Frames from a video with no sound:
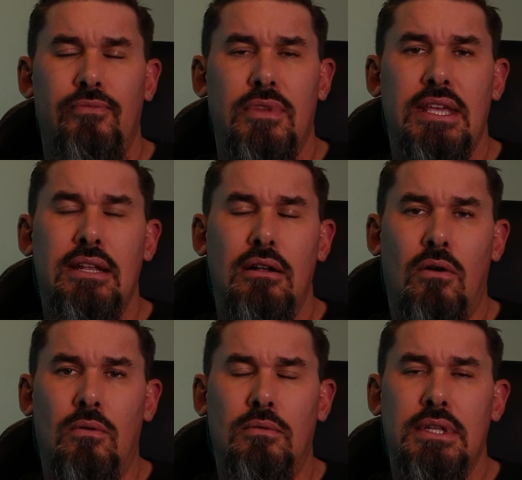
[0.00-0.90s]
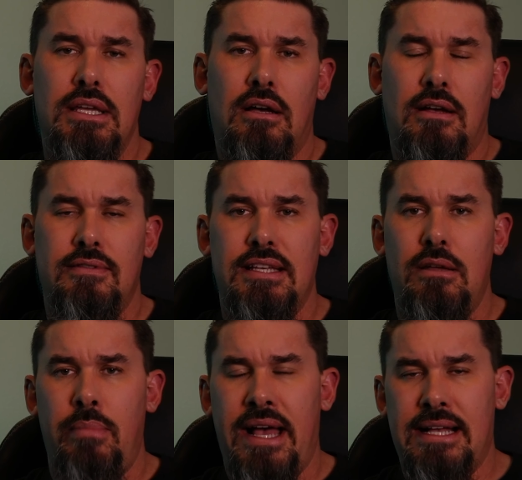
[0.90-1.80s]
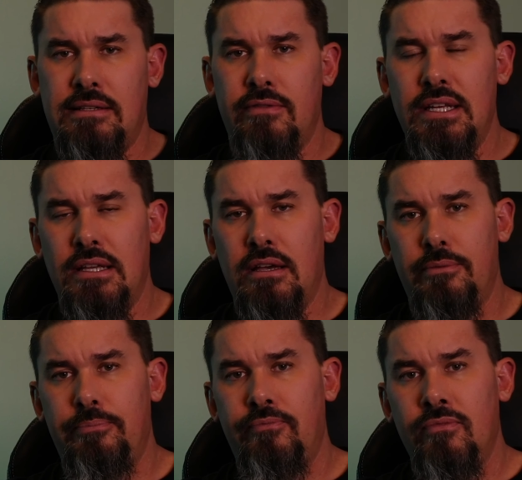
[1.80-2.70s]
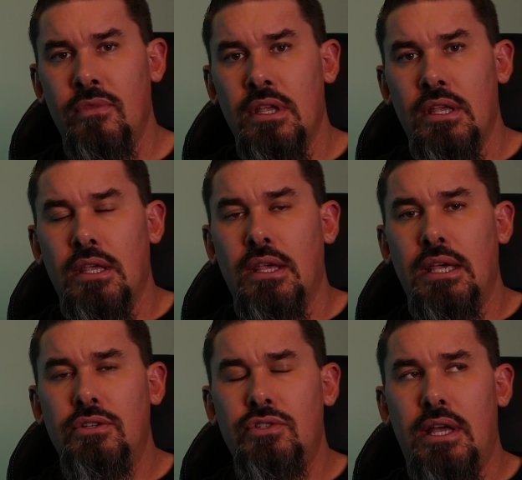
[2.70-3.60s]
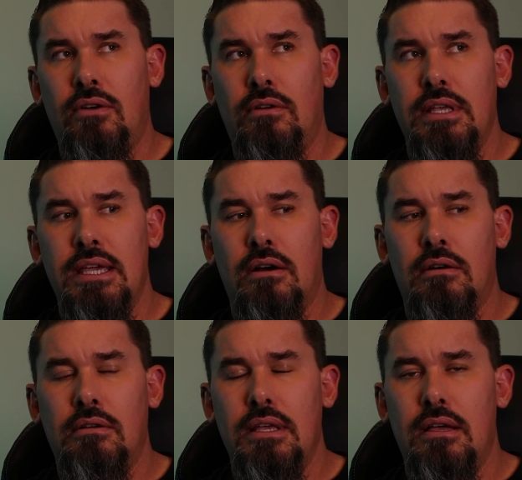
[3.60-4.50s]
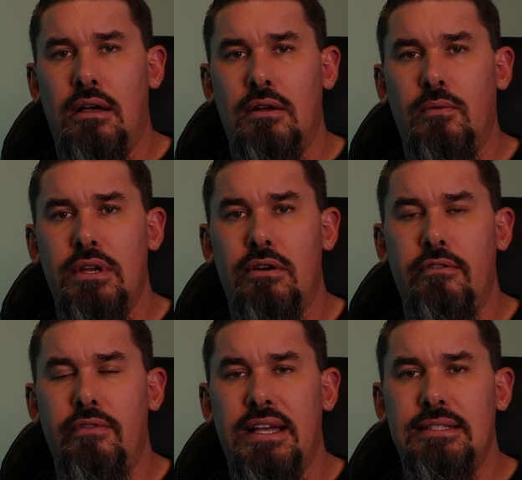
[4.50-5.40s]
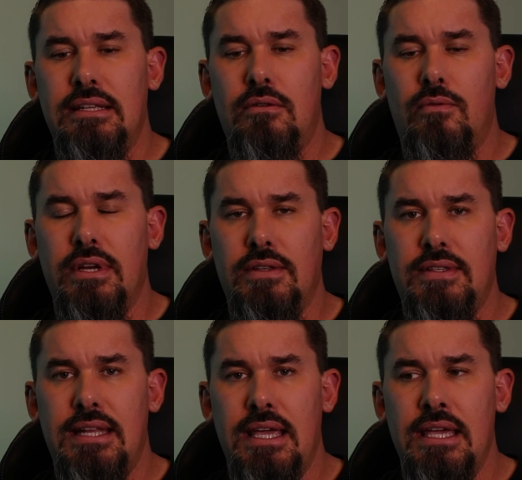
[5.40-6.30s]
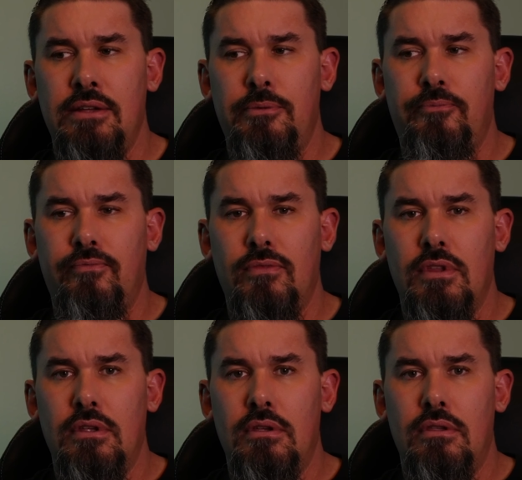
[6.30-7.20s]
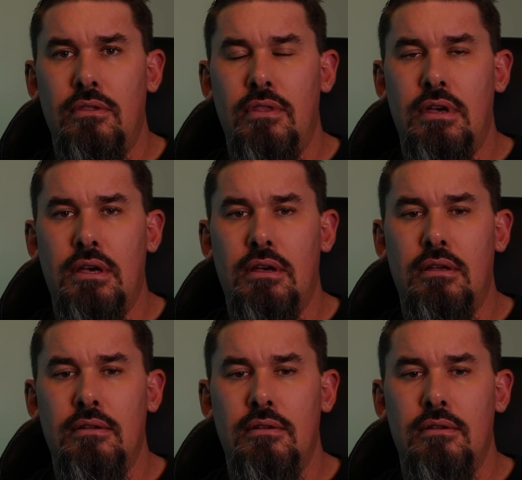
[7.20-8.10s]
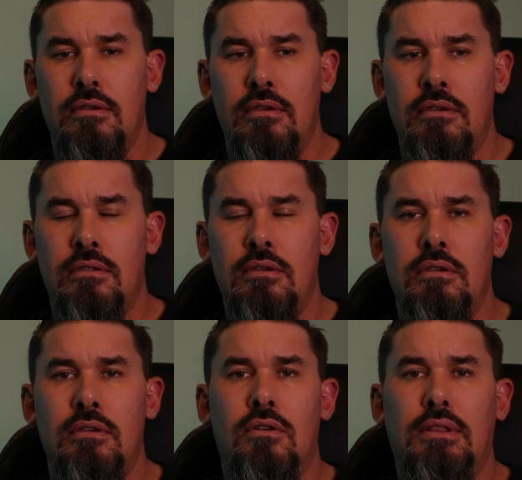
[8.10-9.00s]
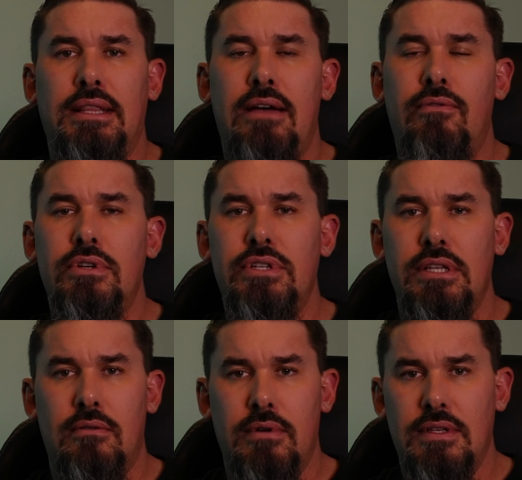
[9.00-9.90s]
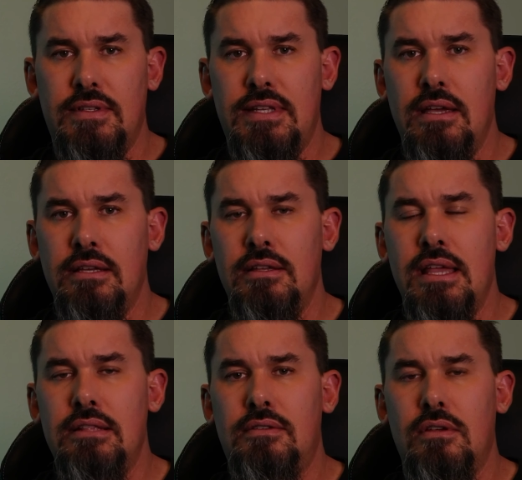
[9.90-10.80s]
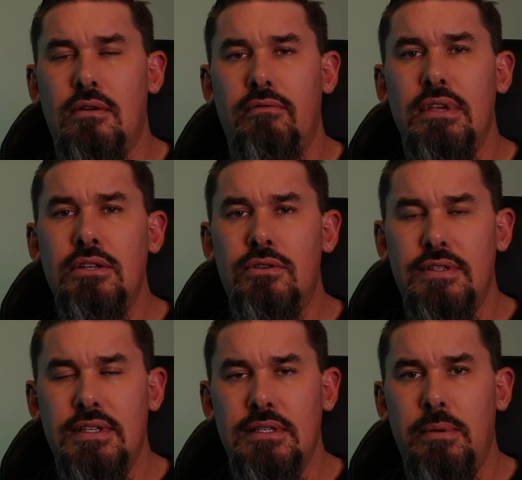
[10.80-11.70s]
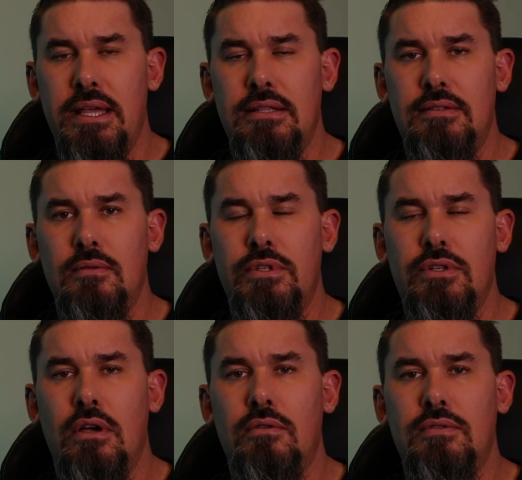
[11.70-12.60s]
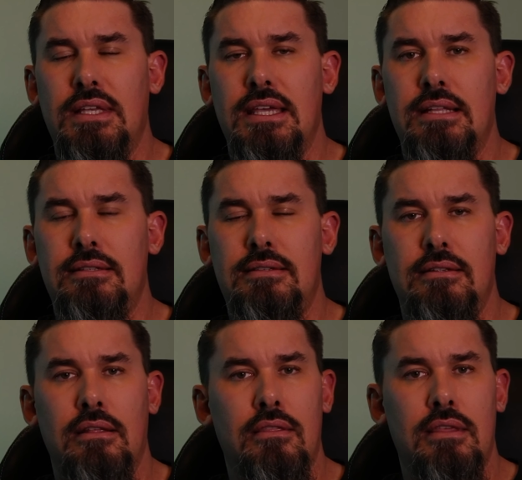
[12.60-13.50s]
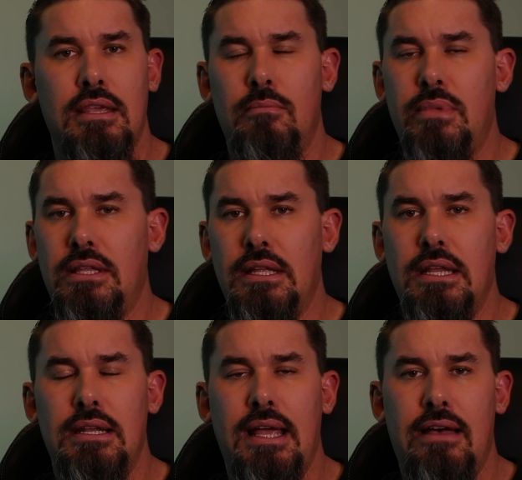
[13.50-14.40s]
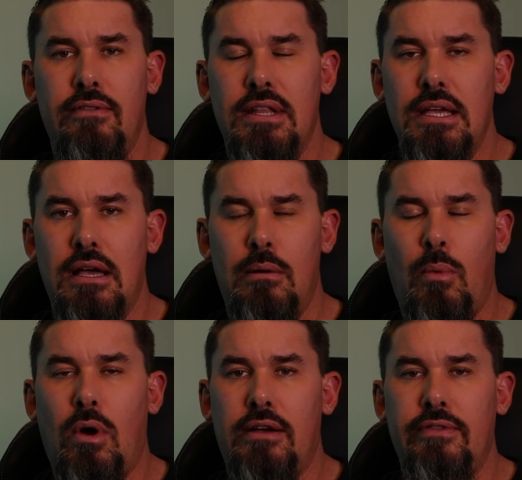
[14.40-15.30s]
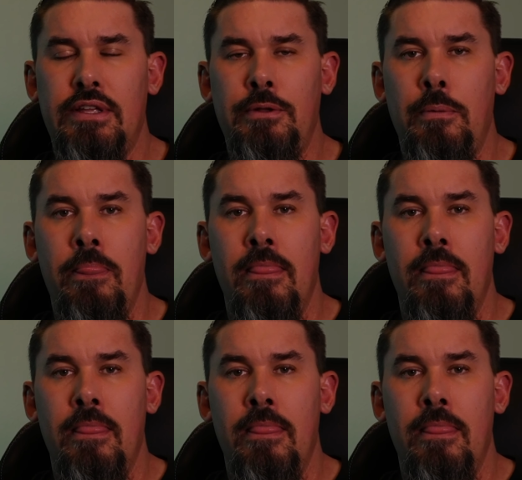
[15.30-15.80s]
can only offset passive income. And generally early on when you're investing in real estate, you're leveraging the real estate, and so you have interest expense, which goes against the ability to have any kind of profit,